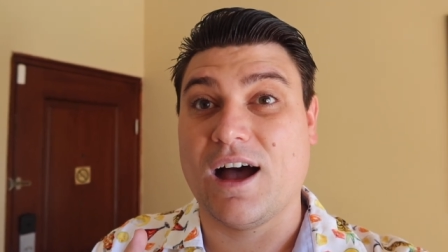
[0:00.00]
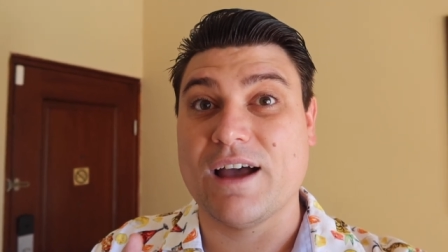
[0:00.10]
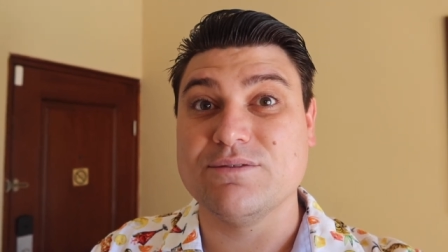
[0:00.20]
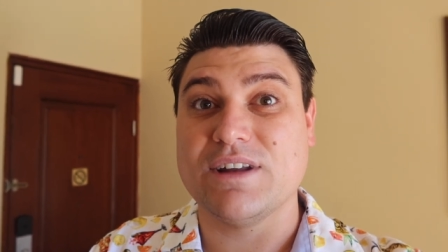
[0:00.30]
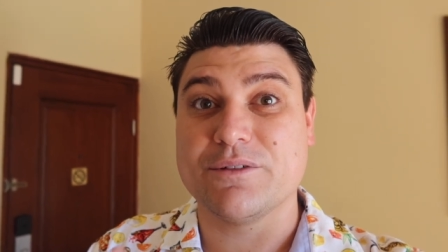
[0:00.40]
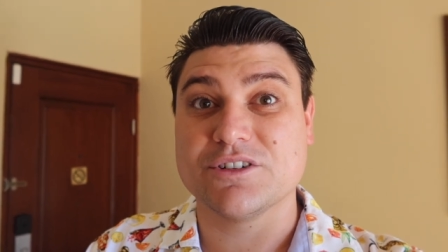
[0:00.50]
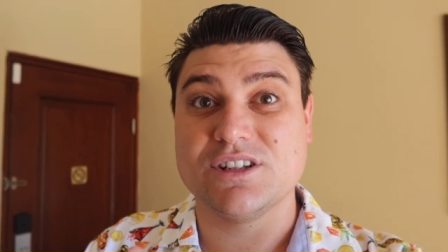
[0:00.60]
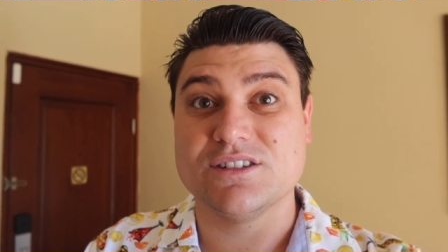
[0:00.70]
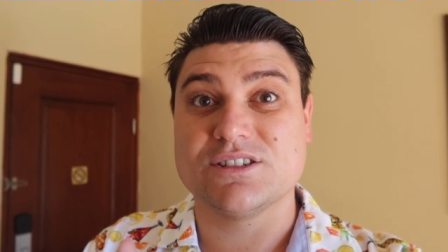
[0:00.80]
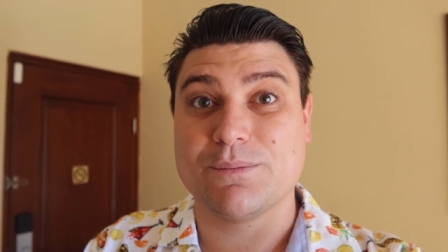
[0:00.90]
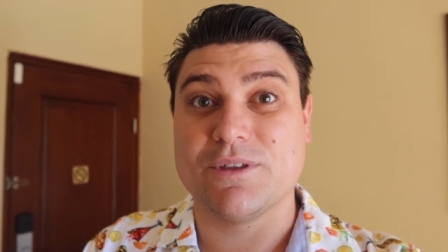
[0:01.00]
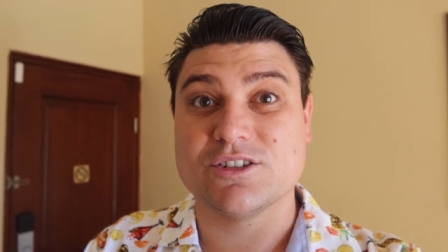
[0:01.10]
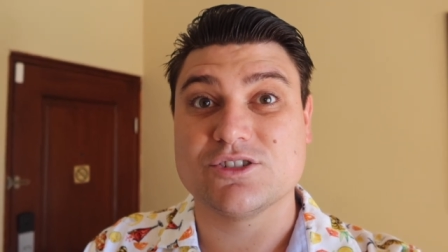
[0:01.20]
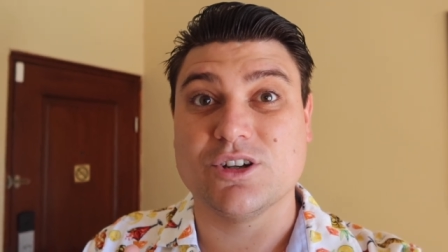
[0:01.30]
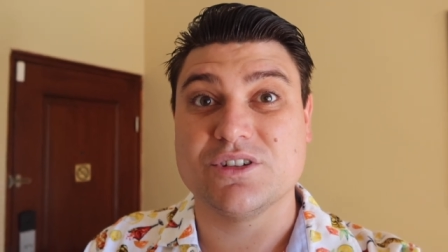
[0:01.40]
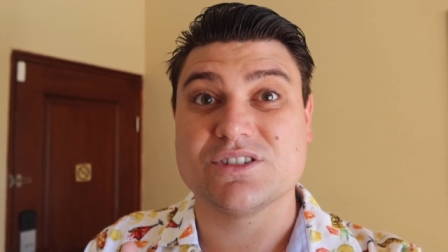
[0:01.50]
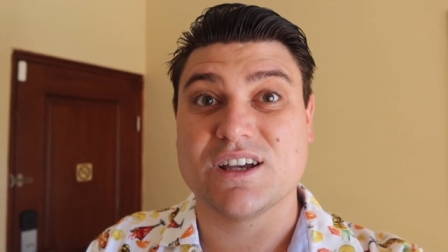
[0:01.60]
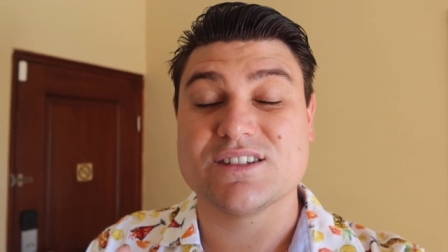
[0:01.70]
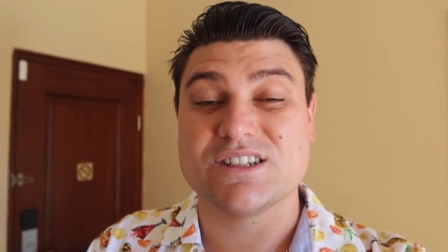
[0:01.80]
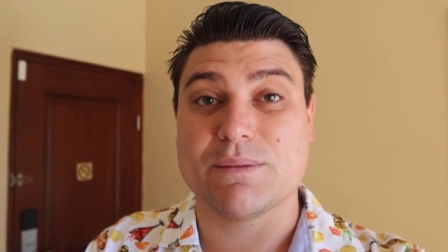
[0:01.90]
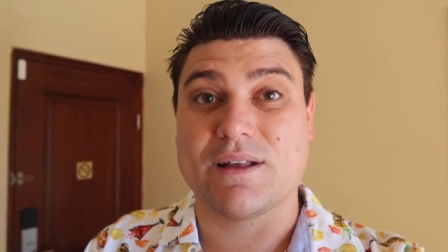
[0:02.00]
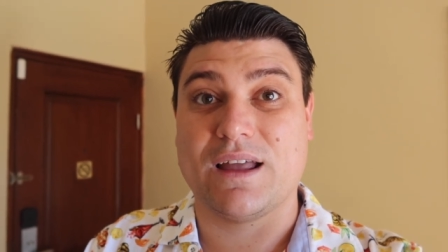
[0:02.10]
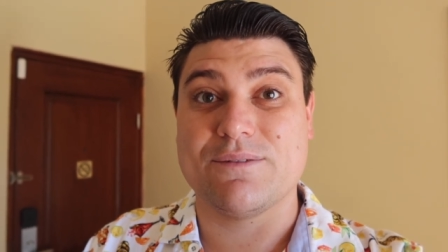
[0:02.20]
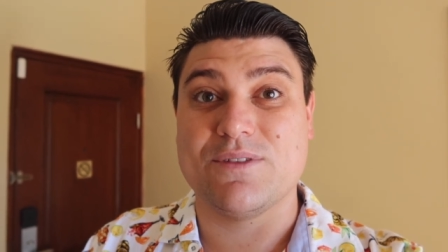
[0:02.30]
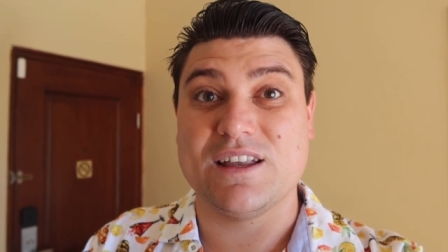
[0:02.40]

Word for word: I've never seen something so disgusting in my life.